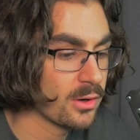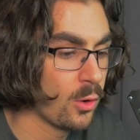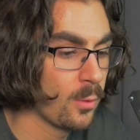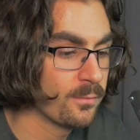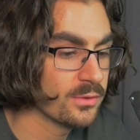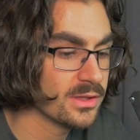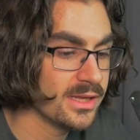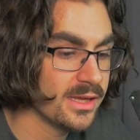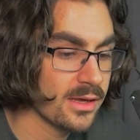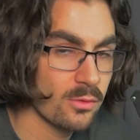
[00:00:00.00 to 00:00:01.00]
but
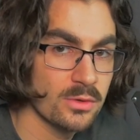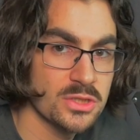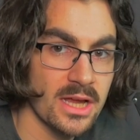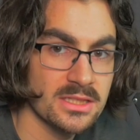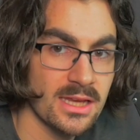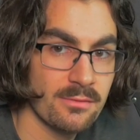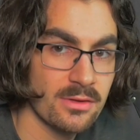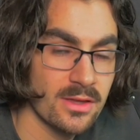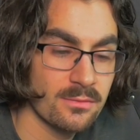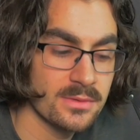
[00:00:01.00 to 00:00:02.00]
hopefully rejecting
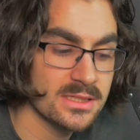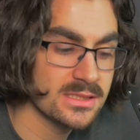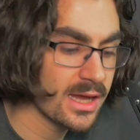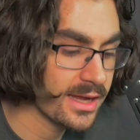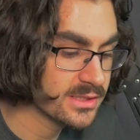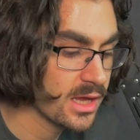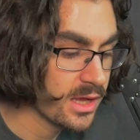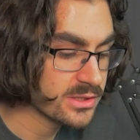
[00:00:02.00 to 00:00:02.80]
everything from the sides.